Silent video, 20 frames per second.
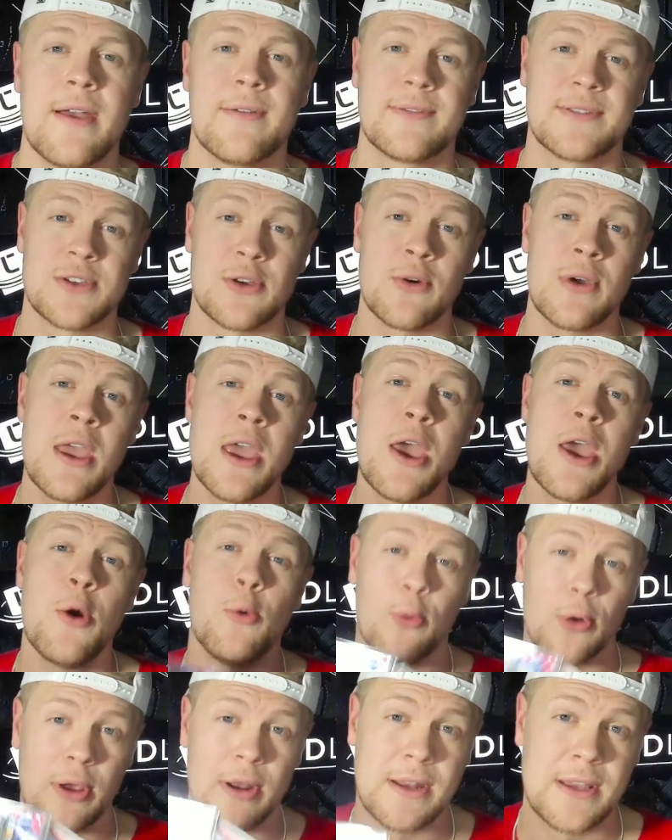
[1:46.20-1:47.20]
So
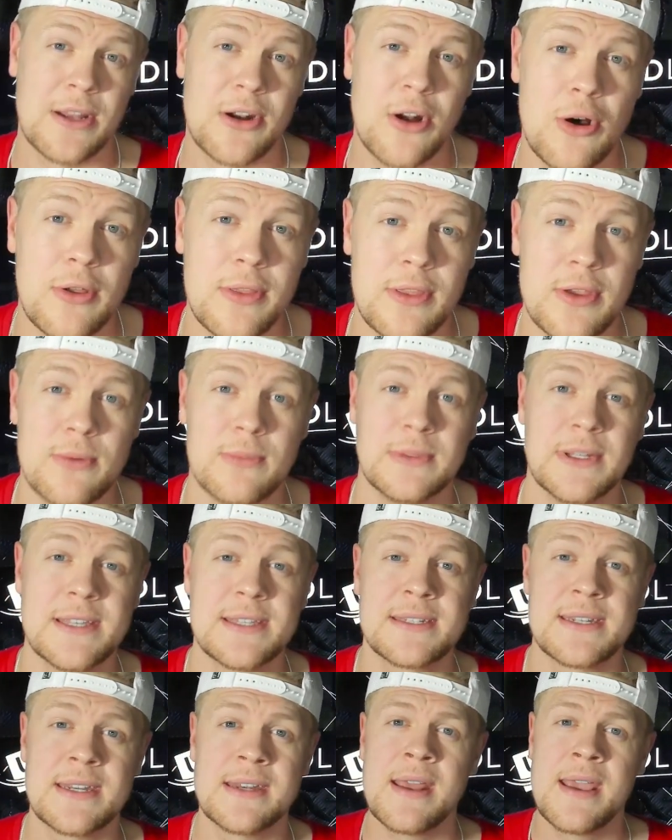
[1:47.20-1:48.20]
we're going to get all of them
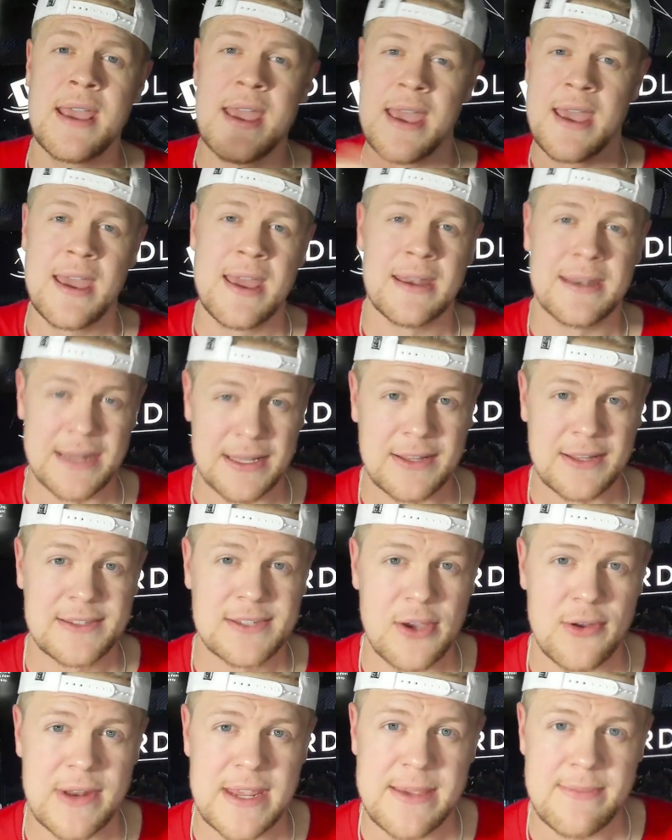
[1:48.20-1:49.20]
listed. Now let's
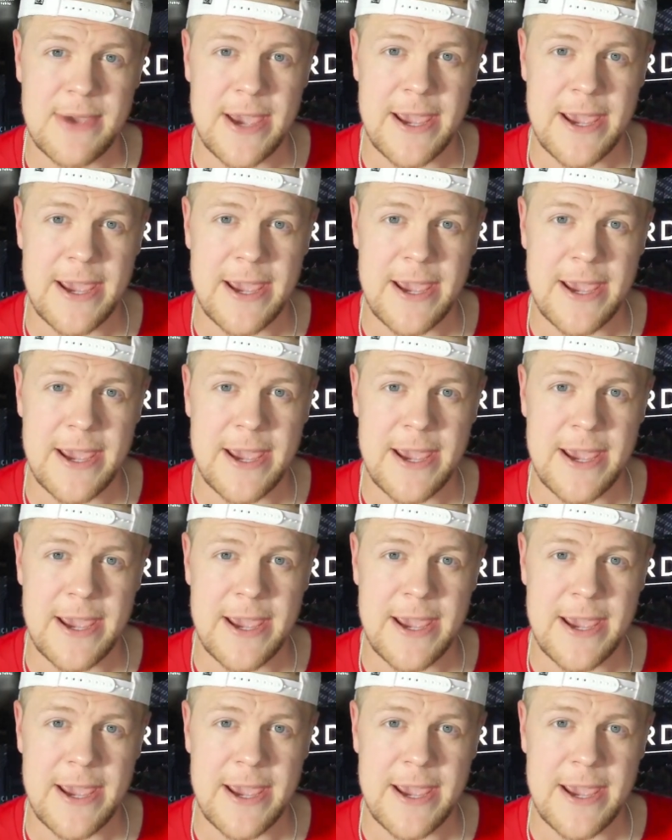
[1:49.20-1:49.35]
go to eBay.